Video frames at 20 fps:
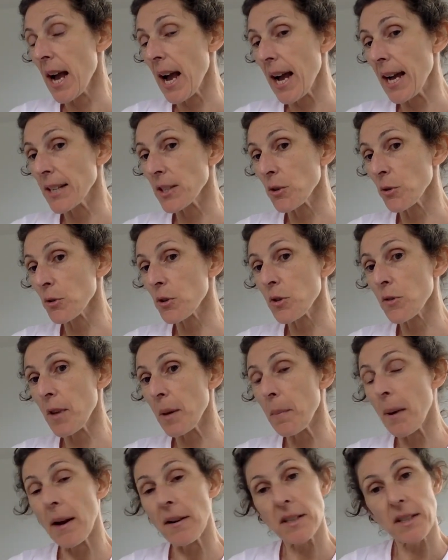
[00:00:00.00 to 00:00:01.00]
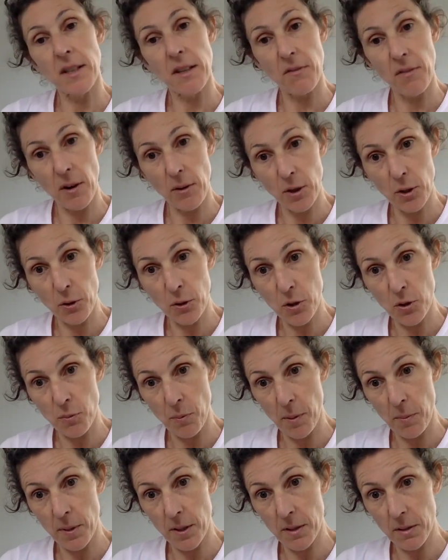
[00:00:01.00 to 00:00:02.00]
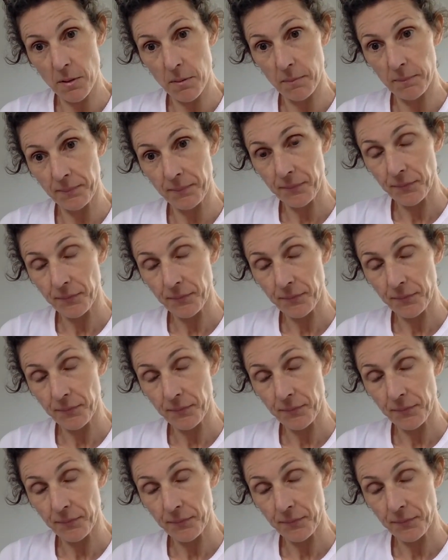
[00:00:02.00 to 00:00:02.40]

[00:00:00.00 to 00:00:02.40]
And also, apparently, they're very good swimmers.